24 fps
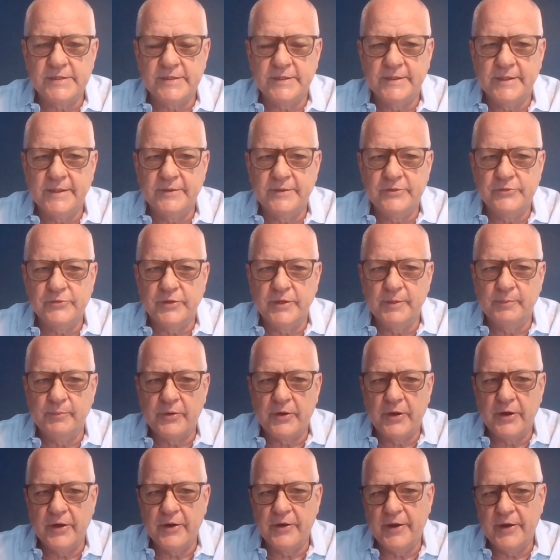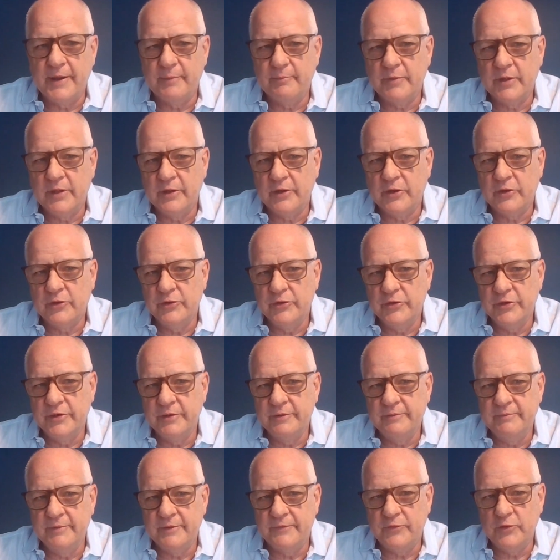The drilling program
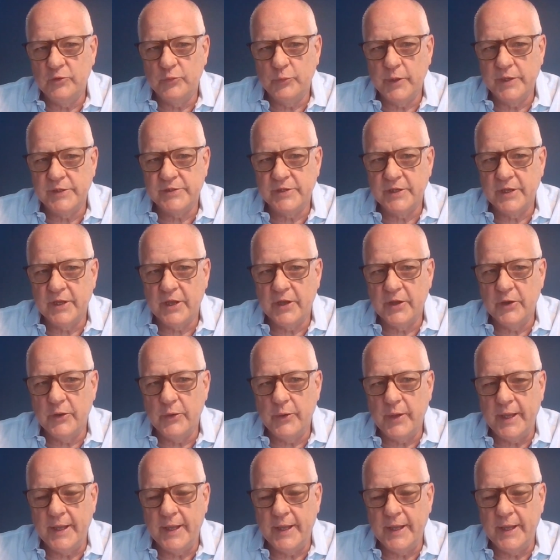concluded a few weeks ago,